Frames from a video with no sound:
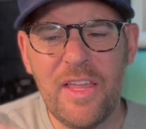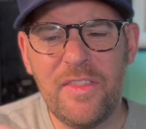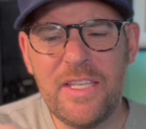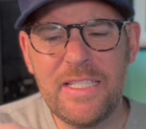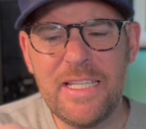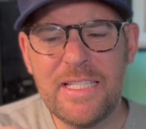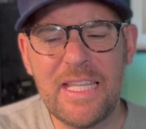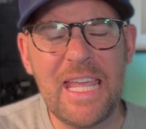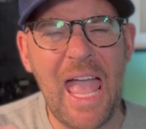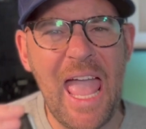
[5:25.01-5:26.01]
This is
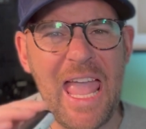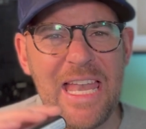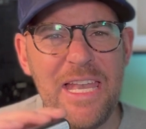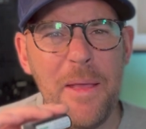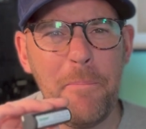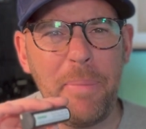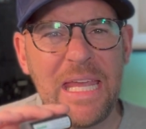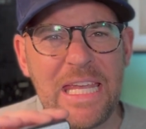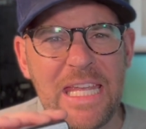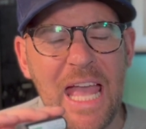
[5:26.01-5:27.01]
the
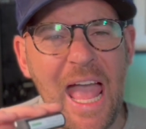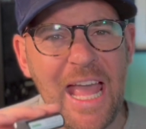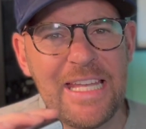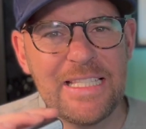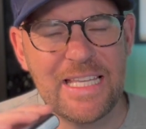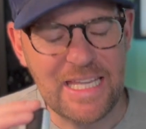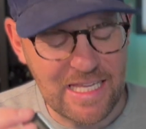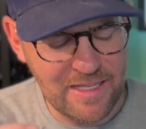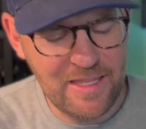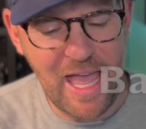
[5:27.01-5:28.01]
NP80,
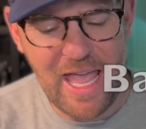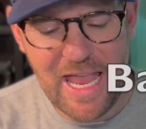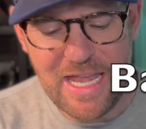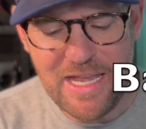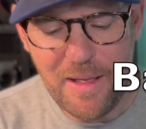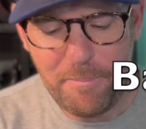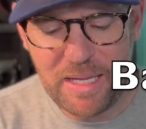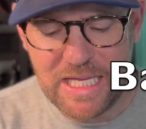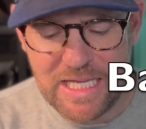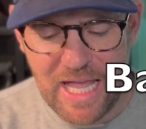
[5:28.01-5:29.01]
the
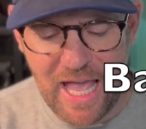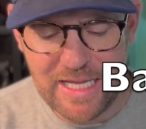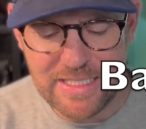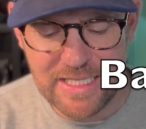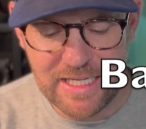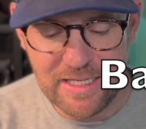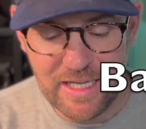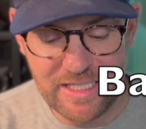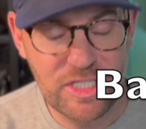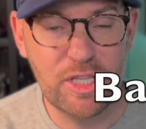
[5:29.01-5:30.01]
NP80,
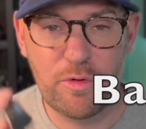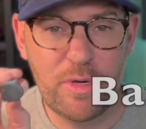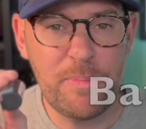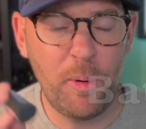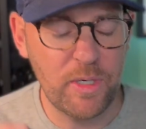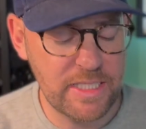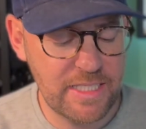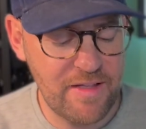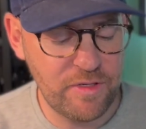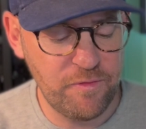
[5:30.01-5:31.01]
and it's a
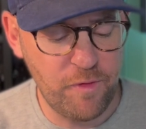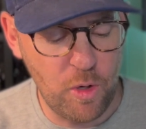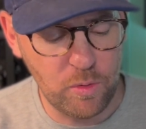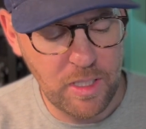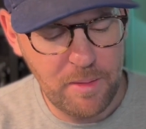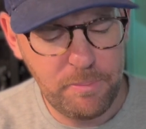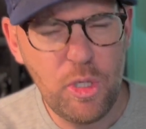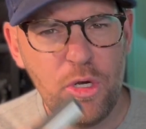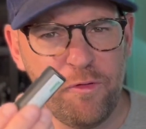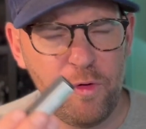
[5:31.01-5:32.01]
3.7 volt,
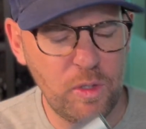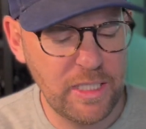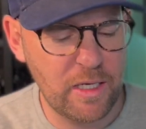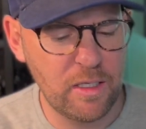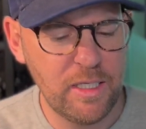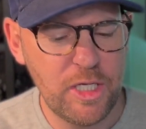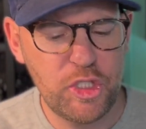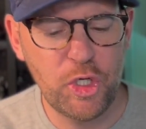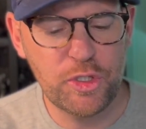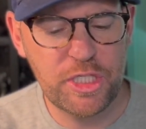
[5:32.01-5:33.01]
beautiful little
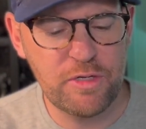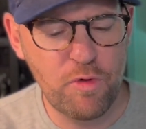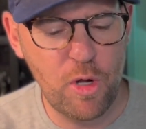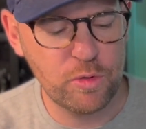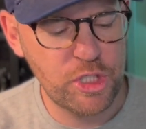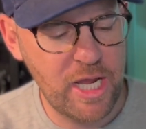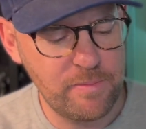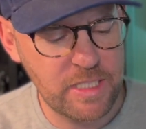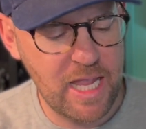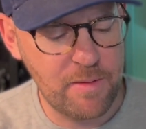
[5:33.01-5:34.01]
Tootsie Roll
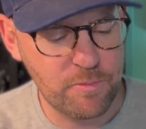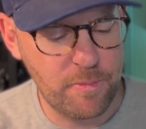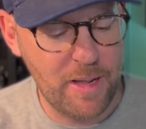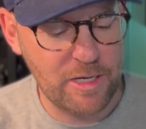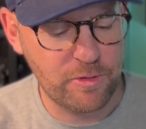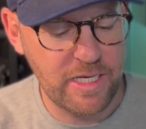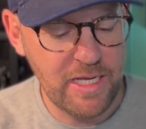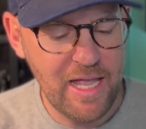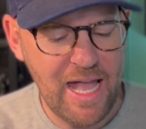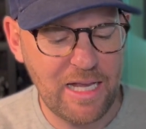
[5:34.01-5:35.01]
shaped camera battery.
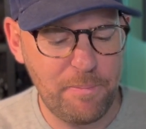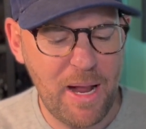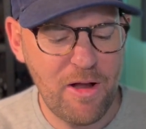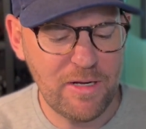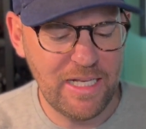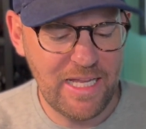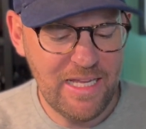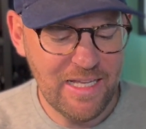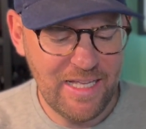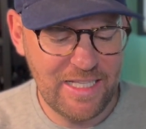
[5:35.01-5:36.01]
And apparently
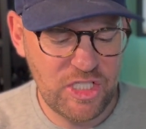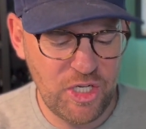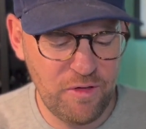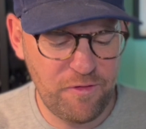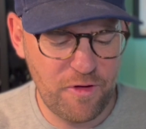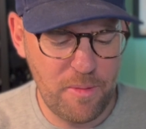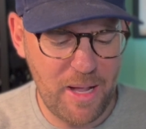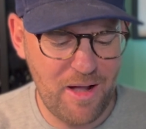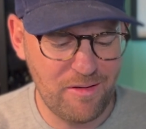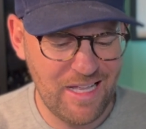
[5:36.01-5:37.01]
it's good for
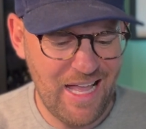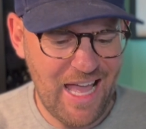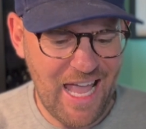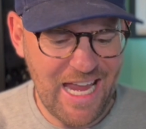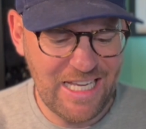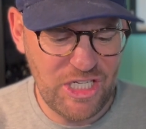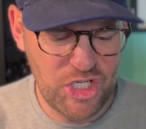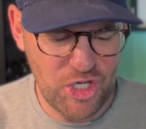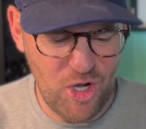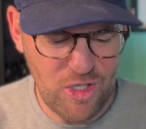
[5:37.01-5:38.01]
about 80
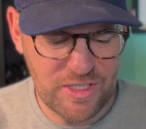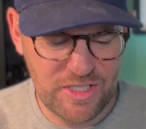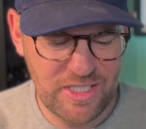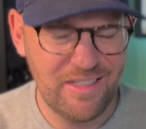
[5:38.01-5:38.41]
shots.